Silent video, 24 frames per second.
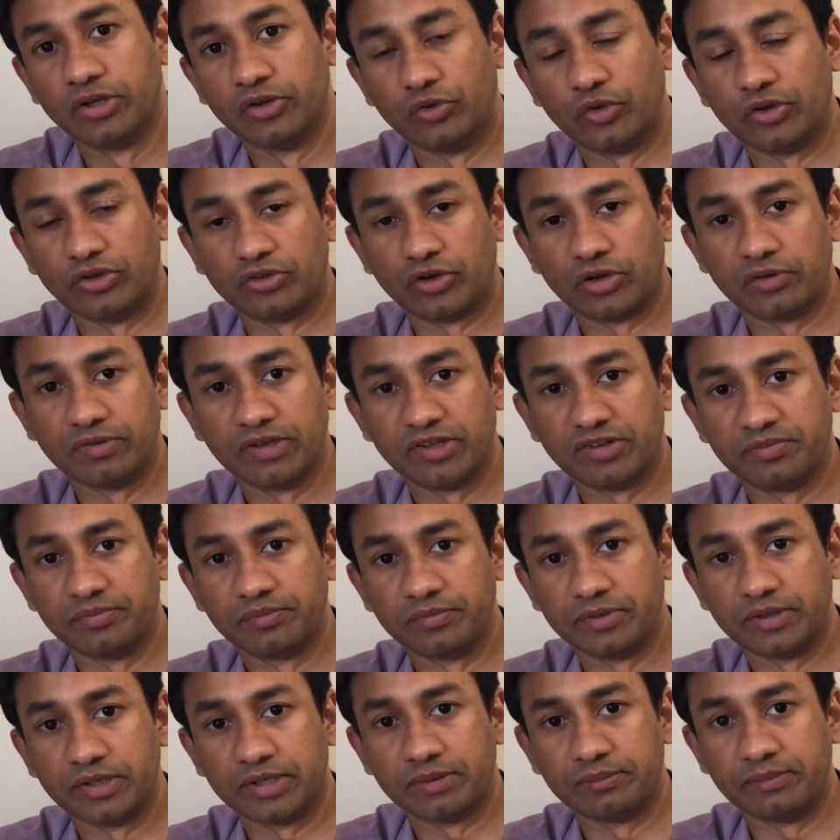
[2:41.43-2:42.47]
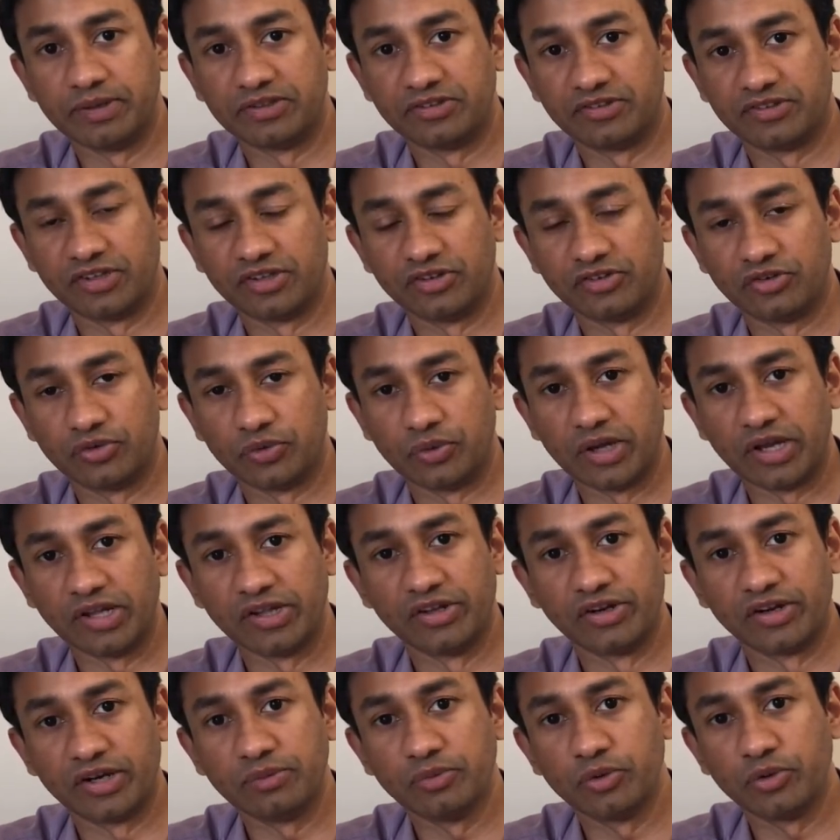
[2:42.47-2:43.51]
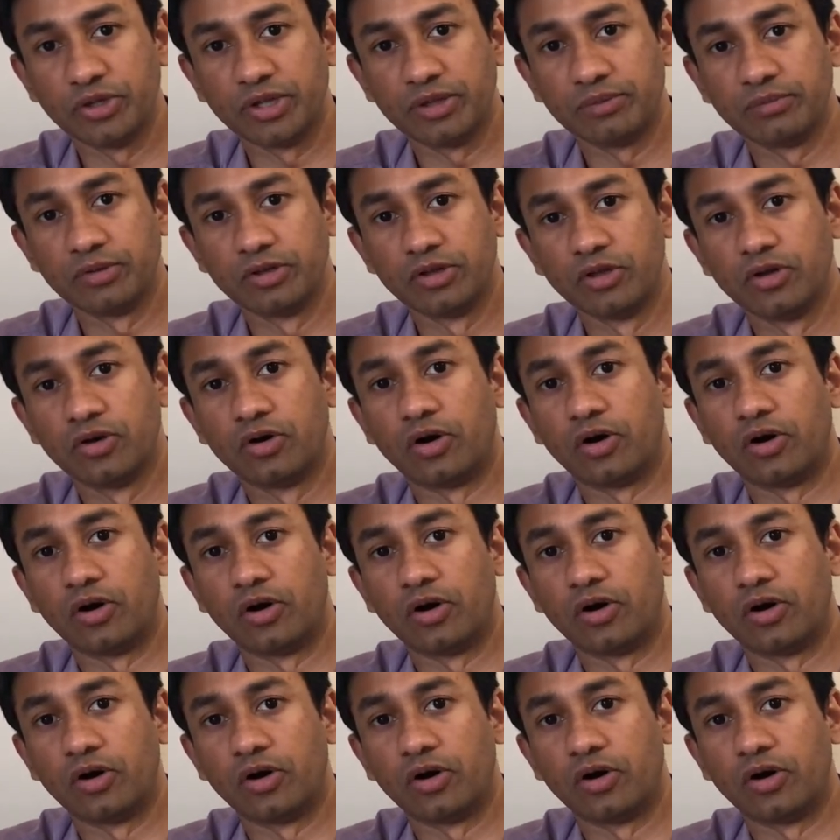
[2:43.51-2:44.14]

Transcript: So it always uh, makes sense to either remove them